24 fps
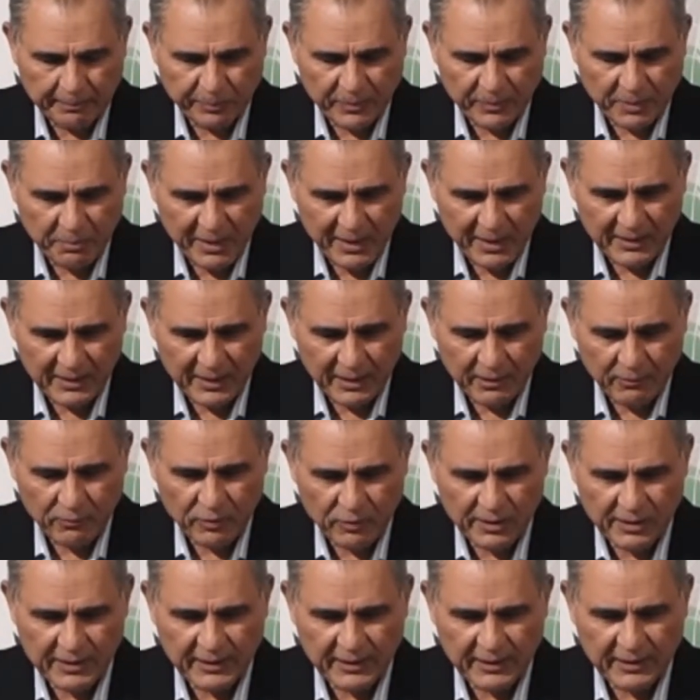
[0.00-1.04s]
The main thing
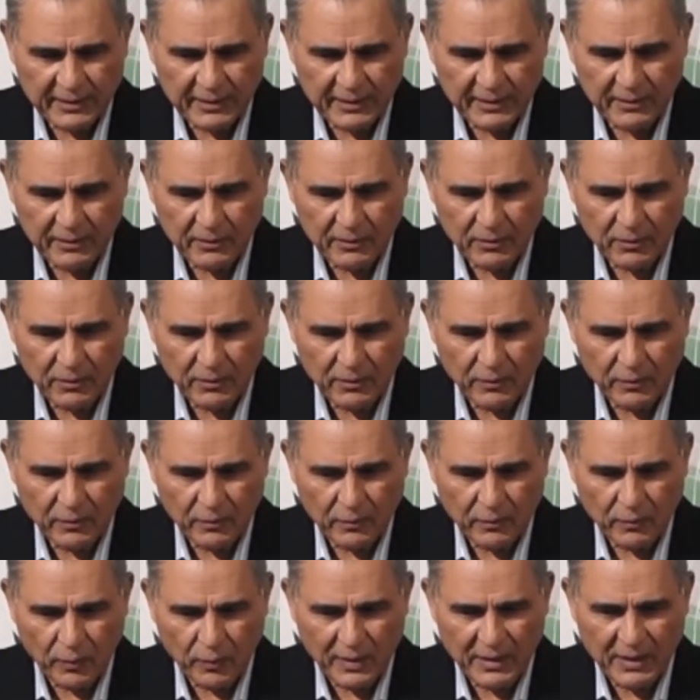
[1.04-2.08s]
was that
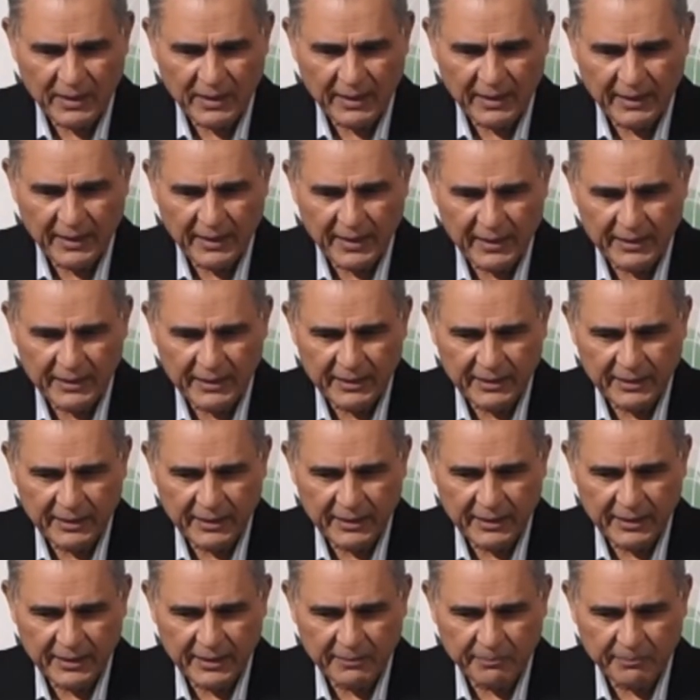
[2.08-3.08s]
one thing really